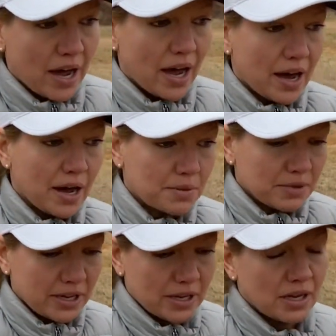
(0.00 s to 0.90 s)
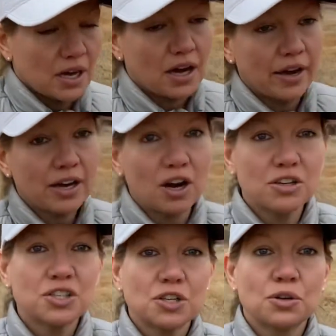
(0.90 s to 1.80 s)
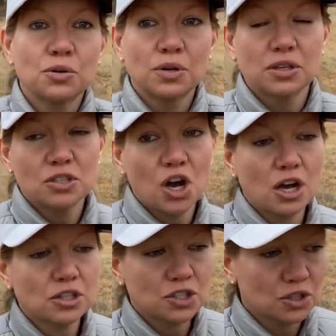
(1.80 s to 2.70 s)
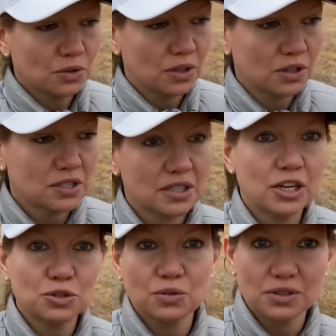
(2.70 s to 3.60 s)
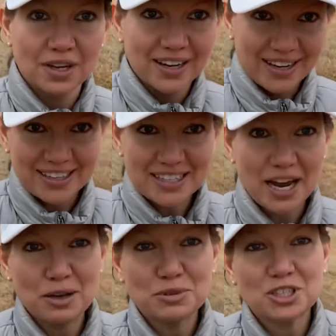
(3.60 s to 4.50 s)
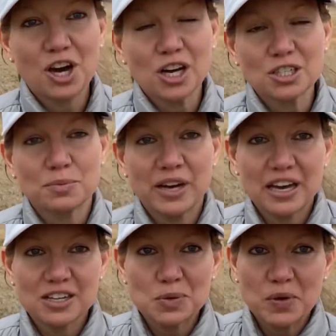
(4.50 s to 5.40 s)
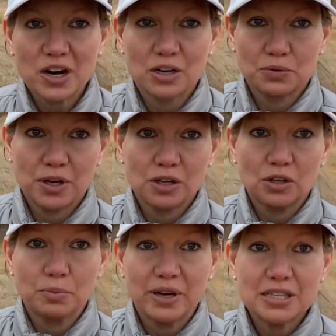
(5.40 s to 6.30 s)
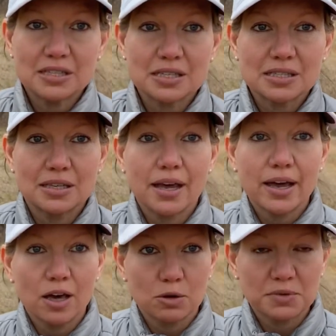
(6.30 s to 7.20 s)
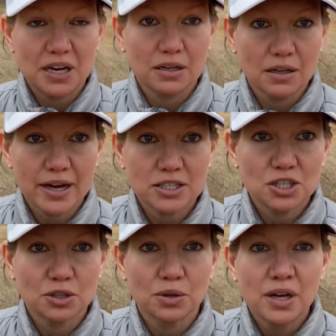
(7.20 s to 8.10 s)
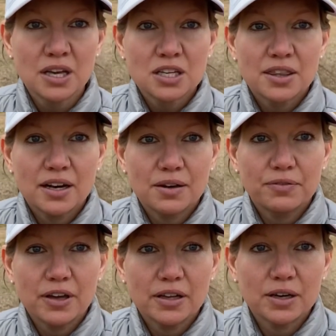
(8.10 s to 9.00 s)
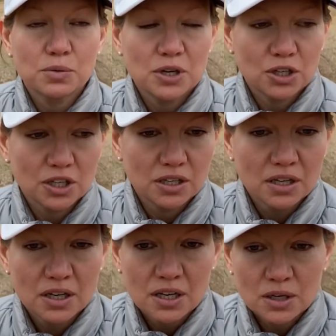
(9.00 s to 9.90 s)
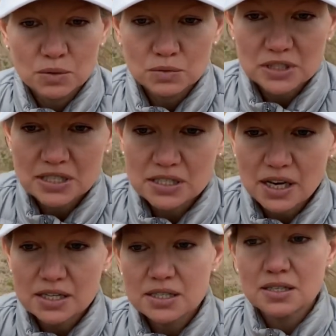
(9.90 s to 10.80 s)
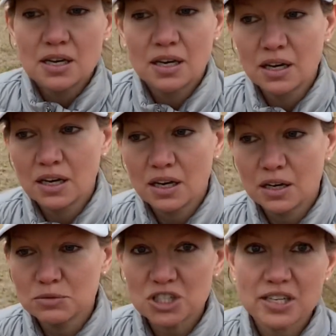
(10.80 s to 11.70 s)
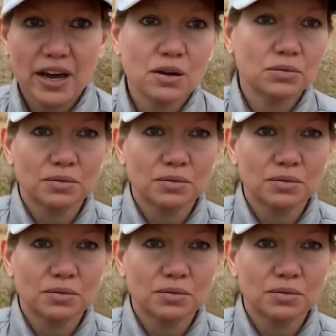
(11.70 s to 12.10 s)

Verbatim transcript: Um, I also talked to and scheduled a time to talk to my husband on a regular basis, and that helped out a lot too, that I felt like we could discuss um, just how